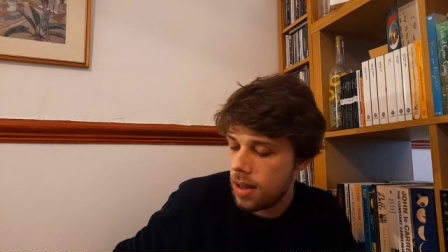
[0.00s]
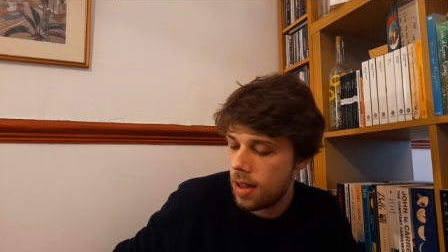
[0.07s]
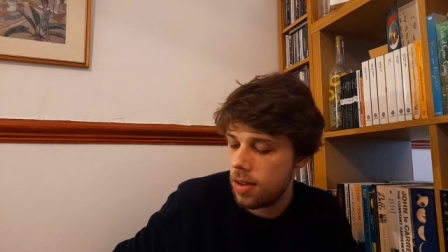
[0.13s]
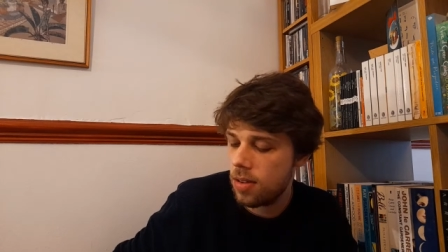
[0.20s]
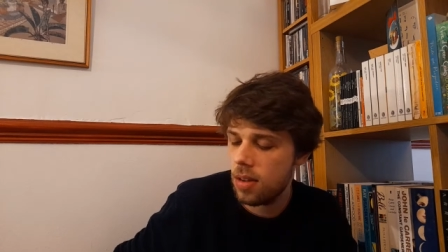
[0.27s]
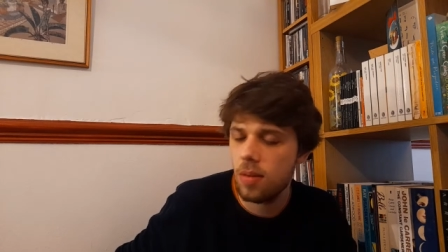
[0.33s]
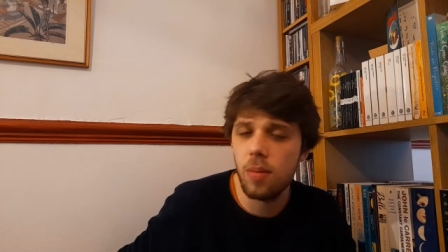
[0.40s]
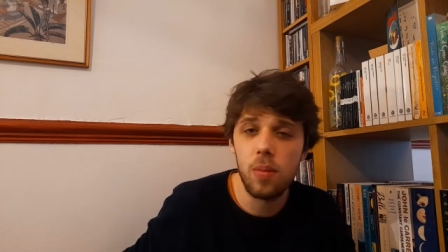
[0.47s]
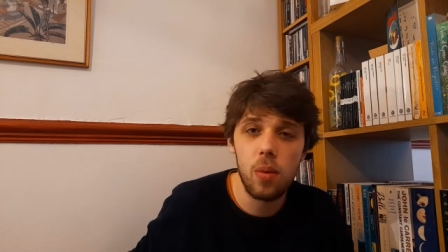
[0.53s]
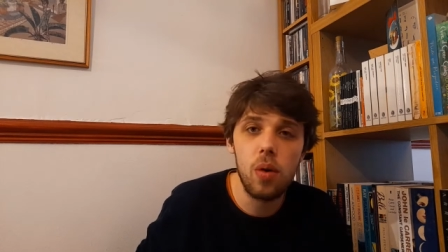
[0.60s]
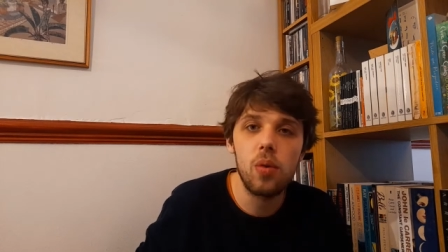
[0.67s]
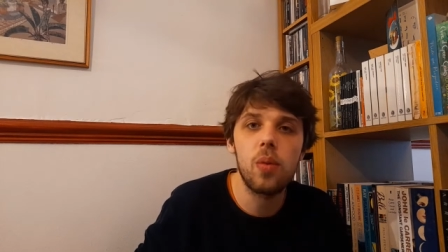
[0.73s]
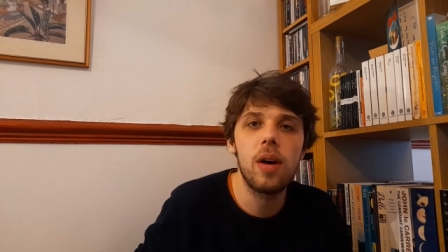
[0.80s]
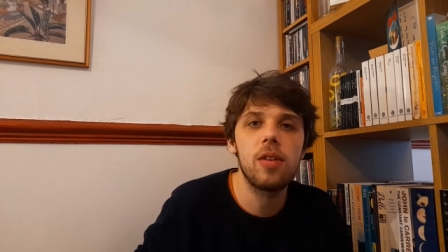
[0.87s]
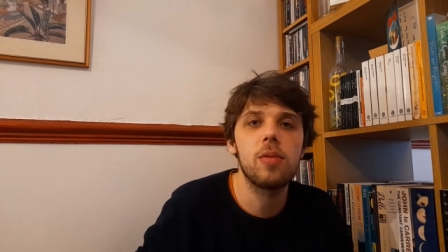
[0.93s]
there's
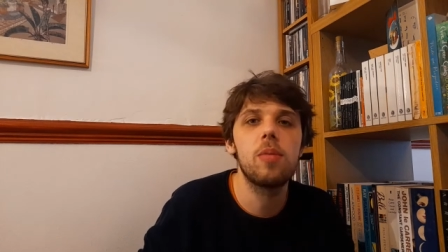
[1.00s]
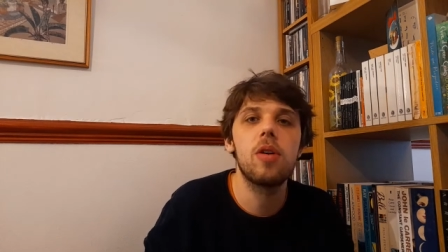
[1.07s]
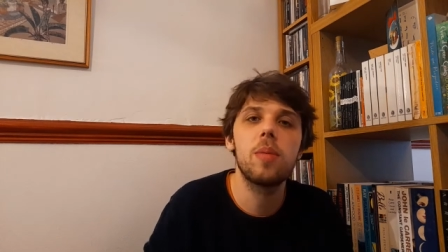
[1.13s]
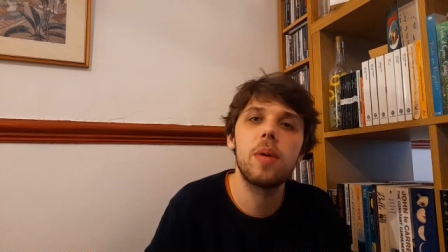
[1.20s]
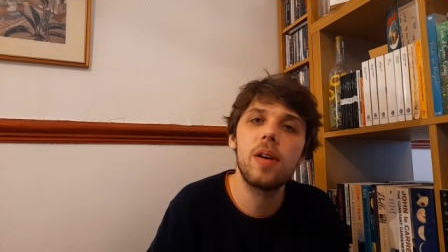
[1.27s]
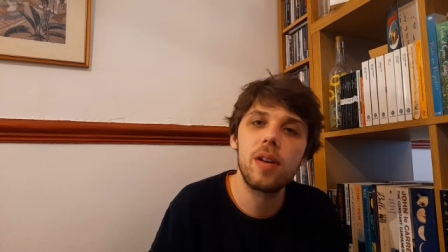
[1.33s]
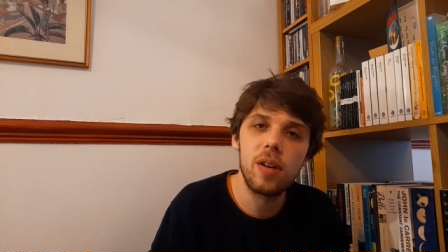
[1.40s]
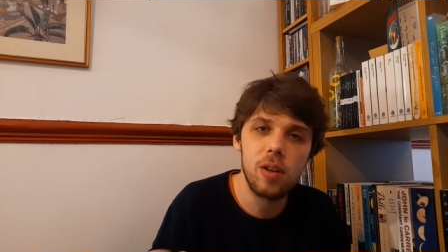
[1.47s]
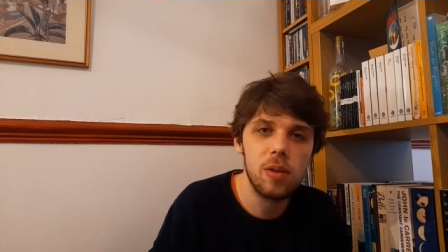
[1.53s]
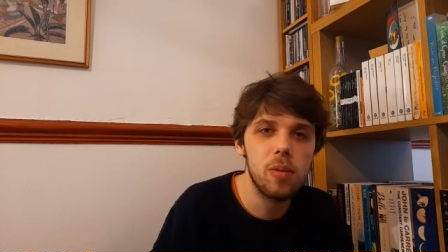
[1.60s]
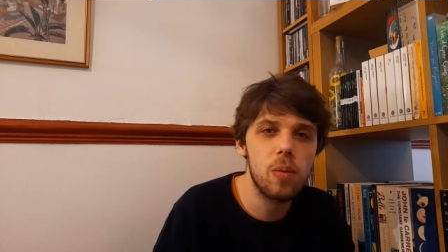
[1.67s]
one quite small book,